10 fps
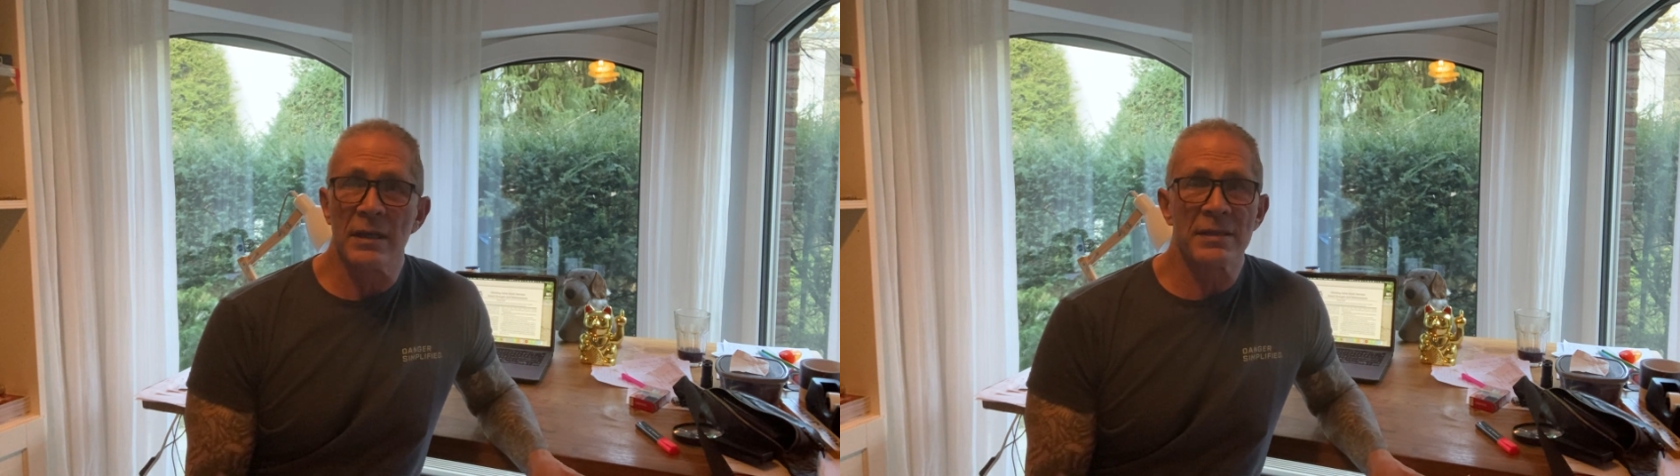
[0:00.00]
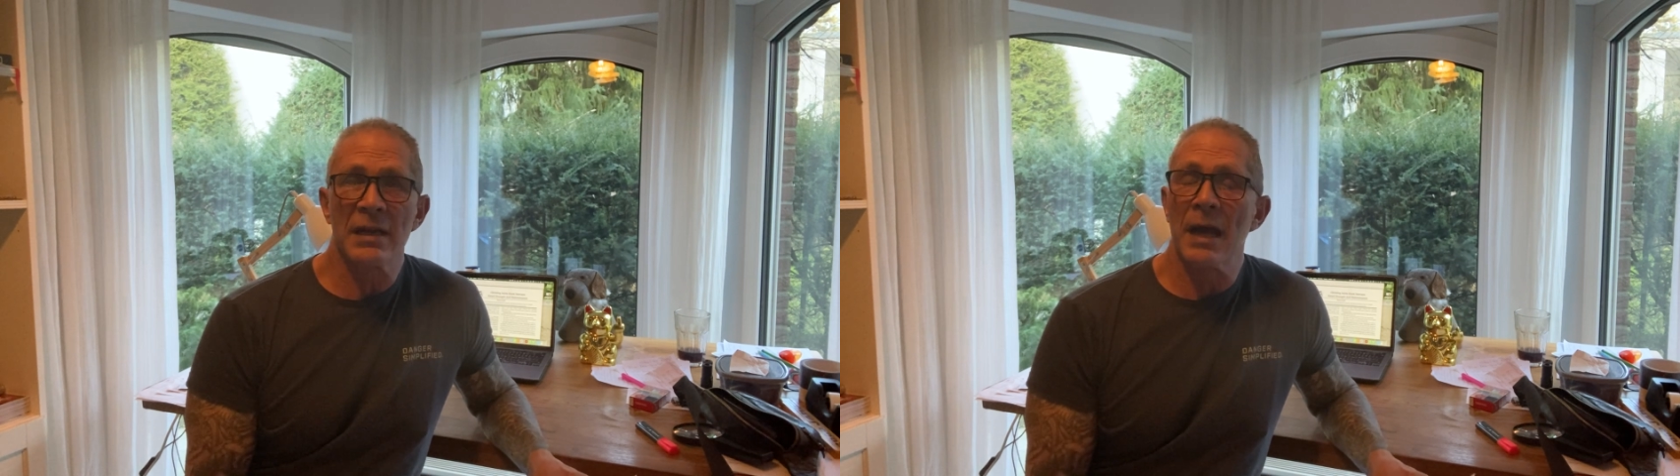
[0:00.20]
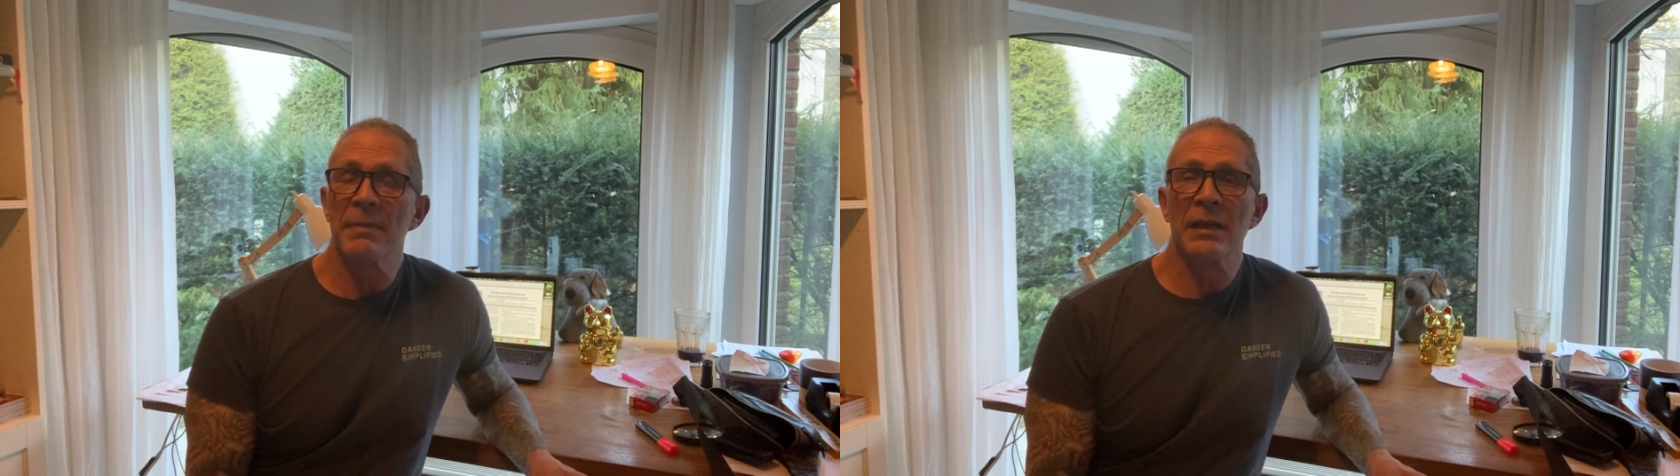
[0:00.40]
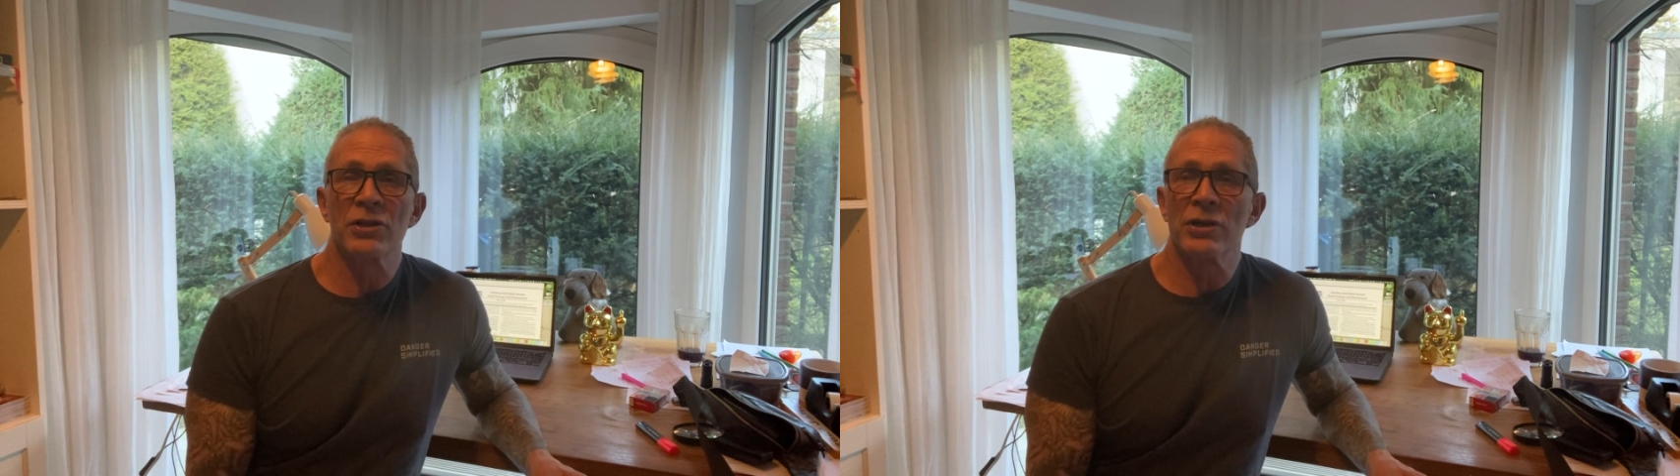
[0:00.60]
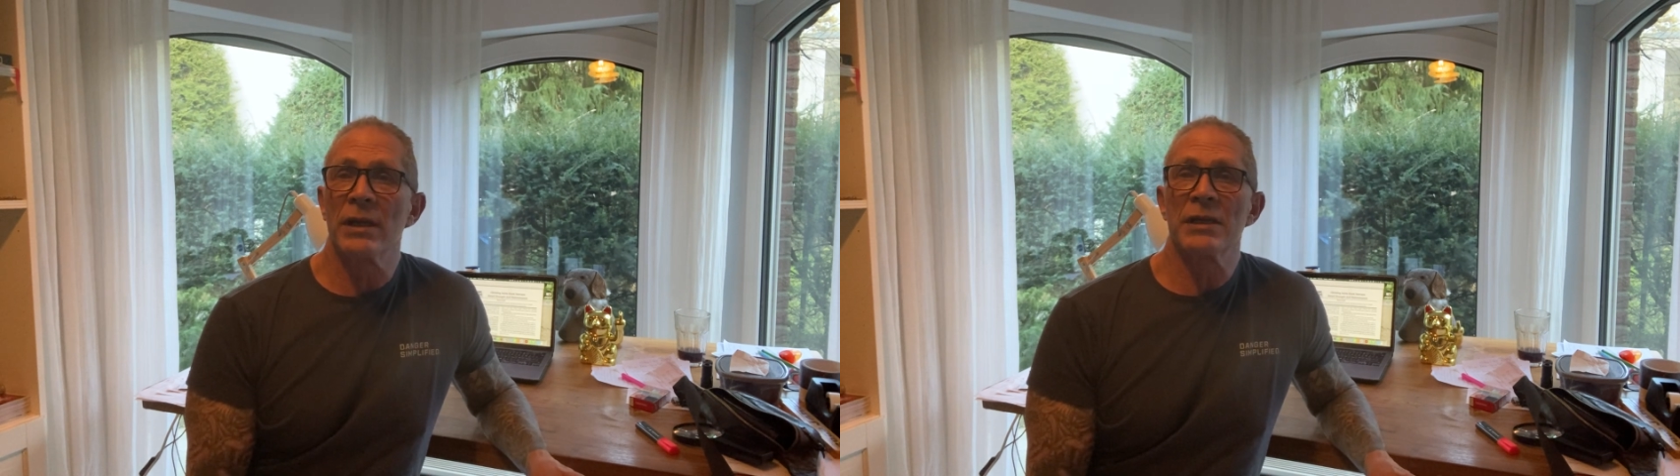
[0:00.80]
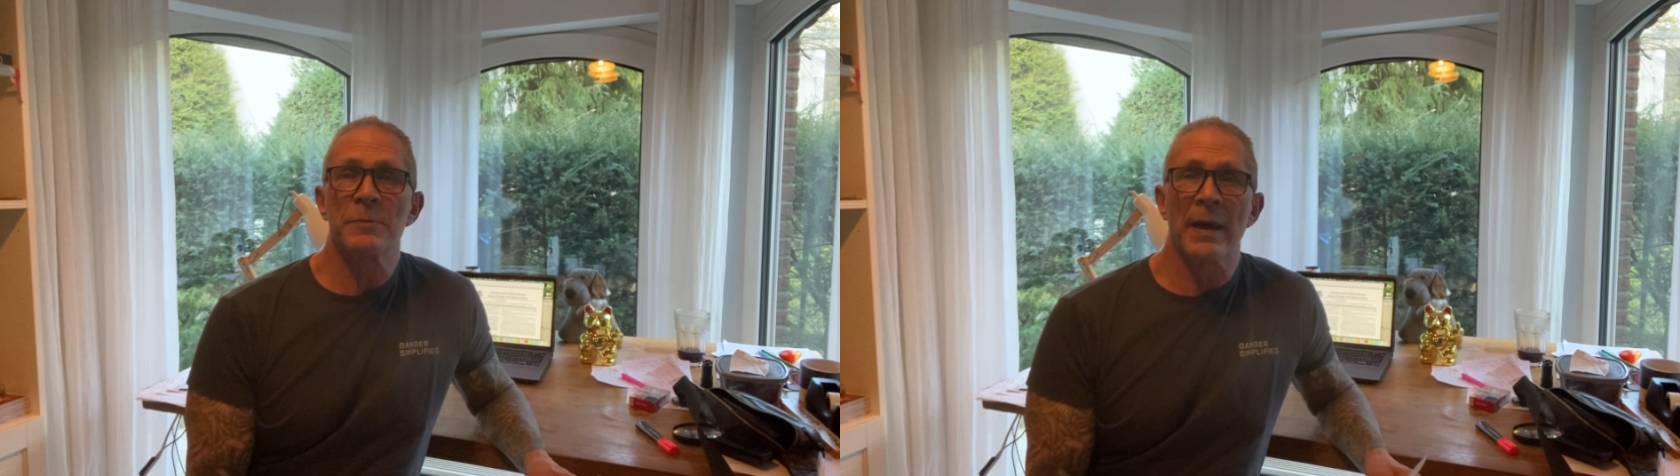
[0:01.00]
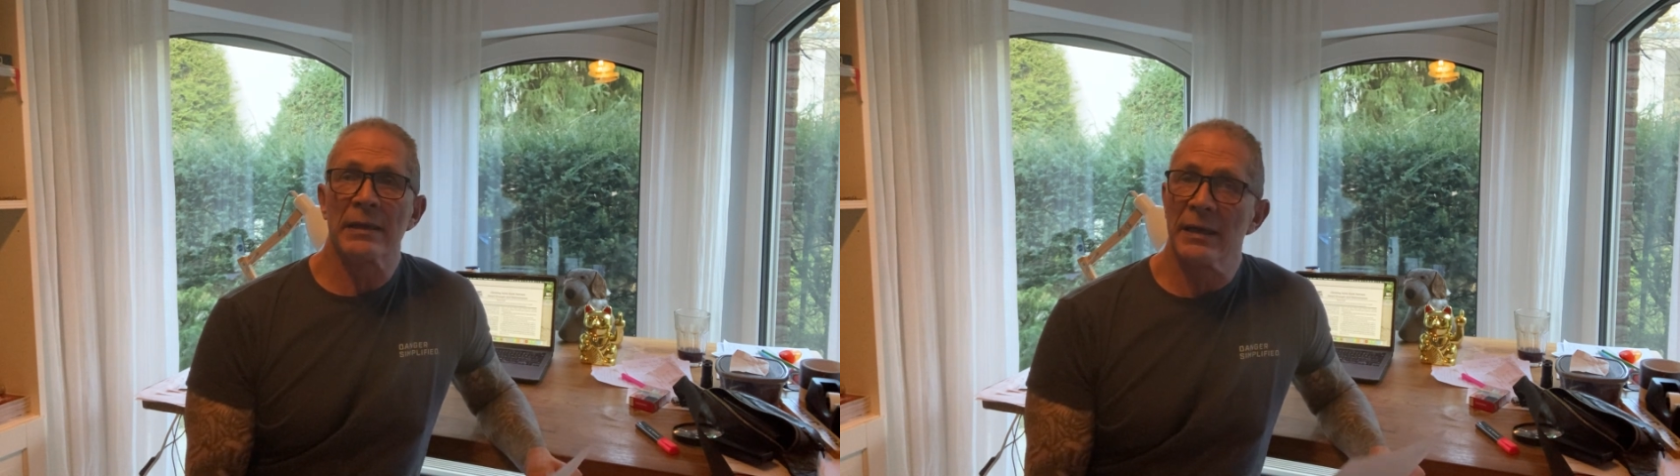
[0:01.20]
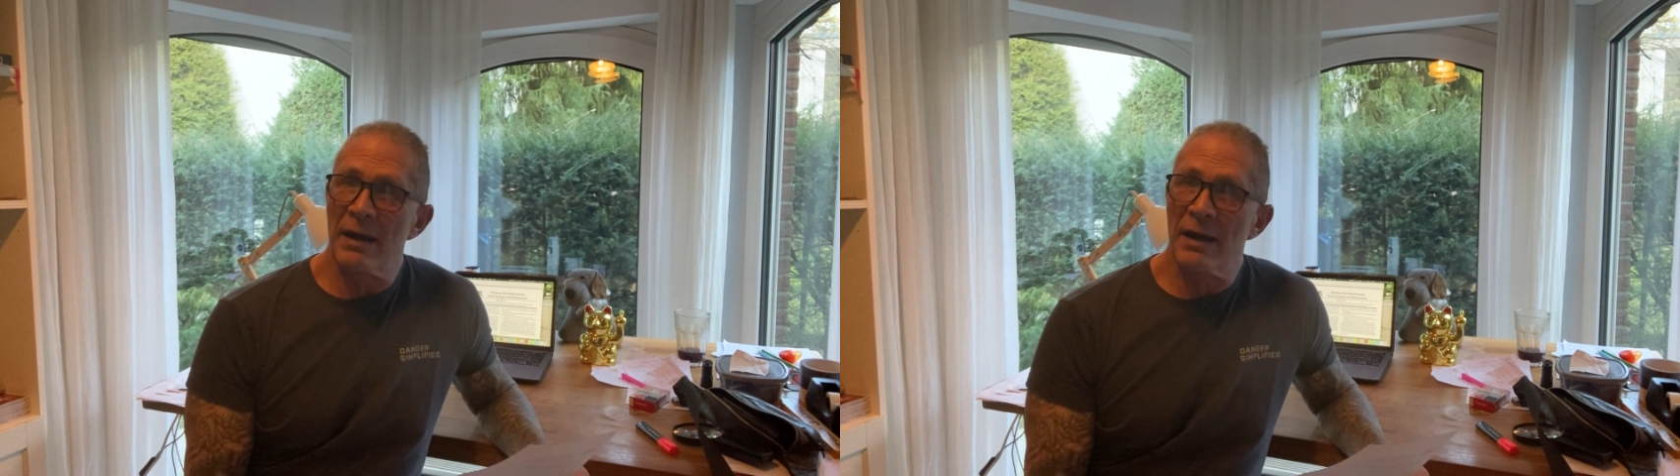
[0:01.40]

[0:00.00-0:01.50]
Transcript: It's time to get shit inspected